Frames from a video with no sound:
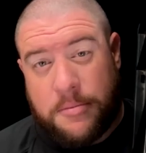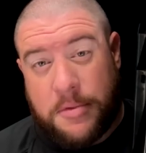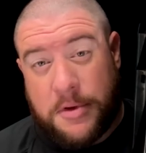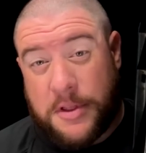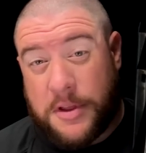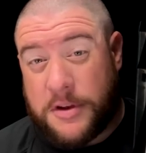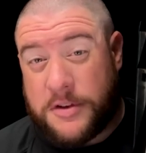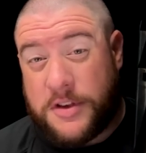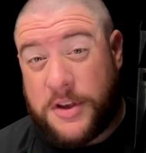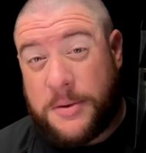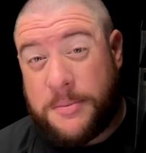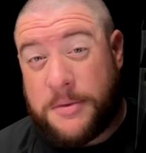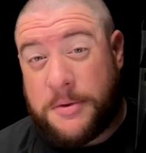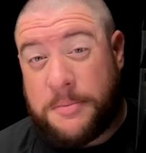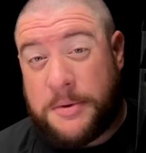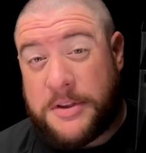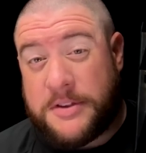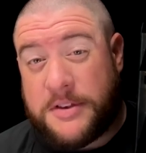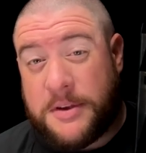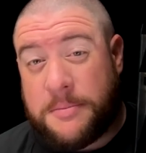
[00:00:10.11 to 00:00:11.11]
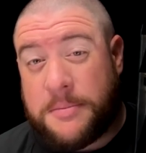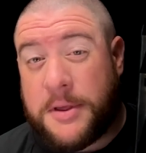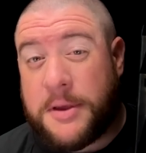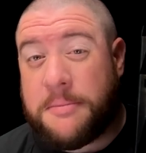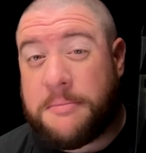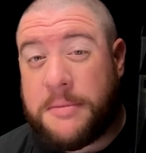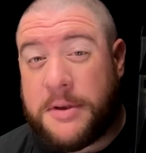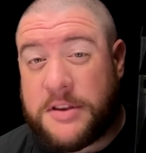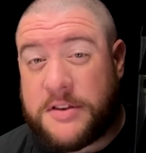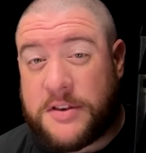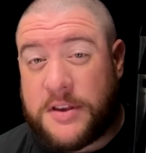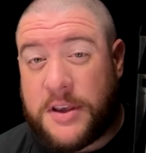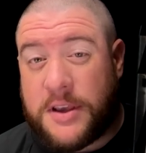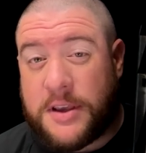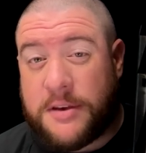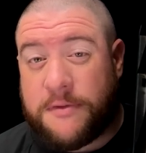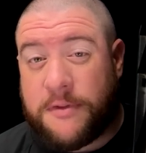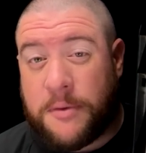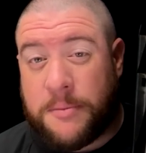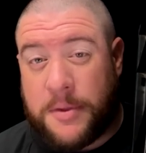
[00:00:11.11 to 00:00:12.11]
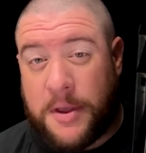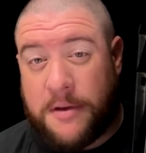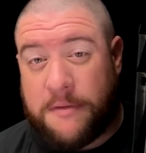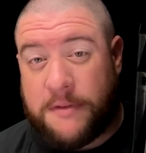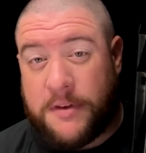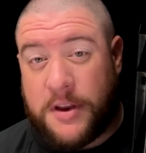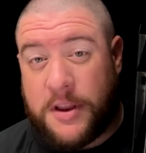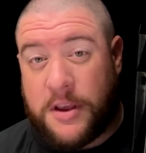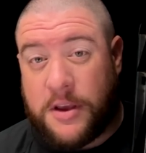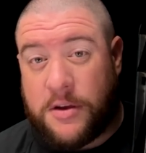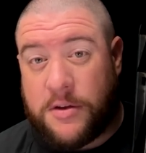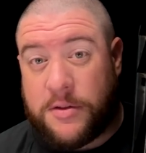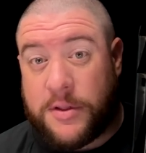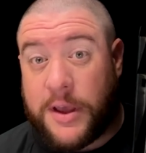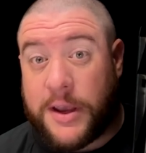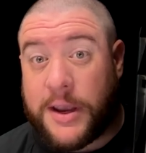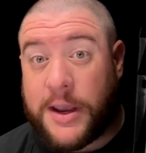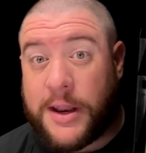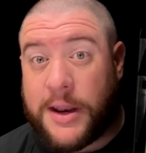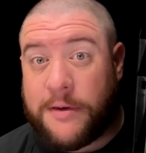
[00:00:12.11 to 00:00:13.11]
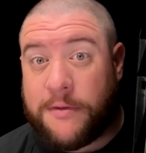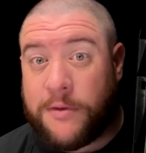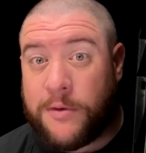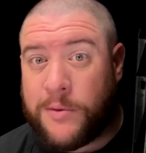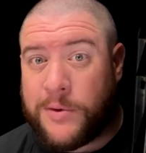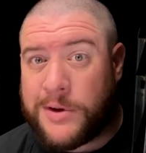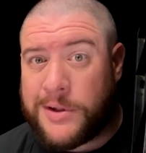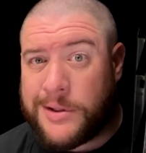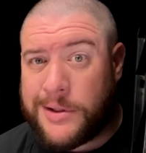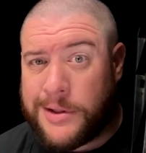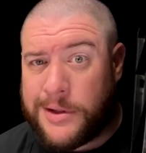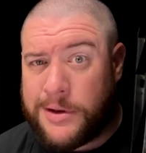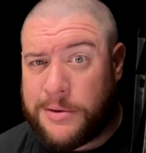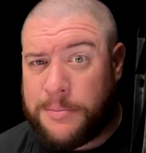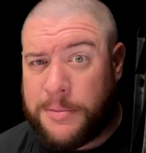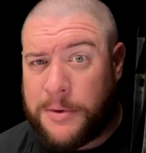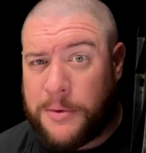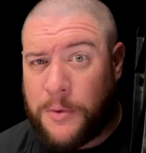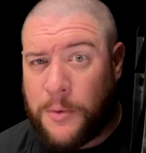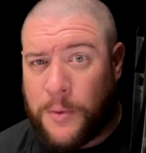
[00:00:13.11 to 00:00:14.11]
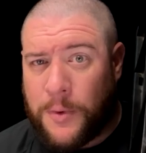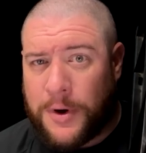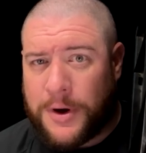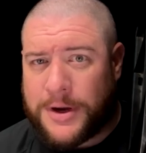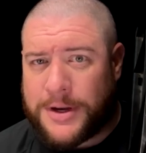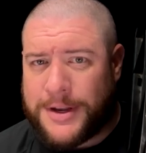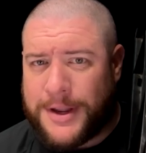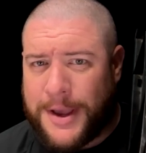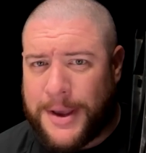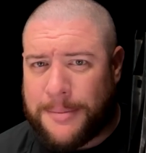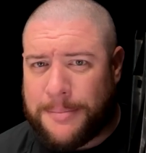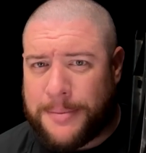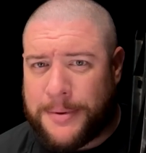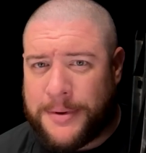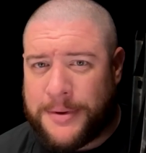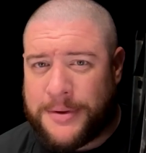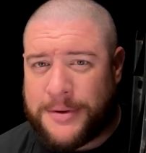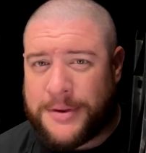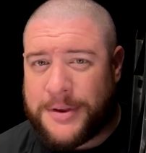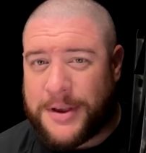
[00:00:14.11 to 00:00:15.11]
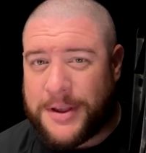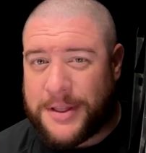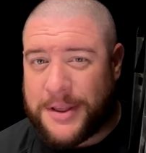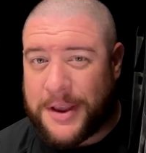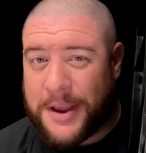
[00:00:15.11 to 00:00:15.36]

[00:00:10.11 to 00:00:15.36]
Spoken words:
But there seemed to be something missing from that video that got everyone a little bit worked up in the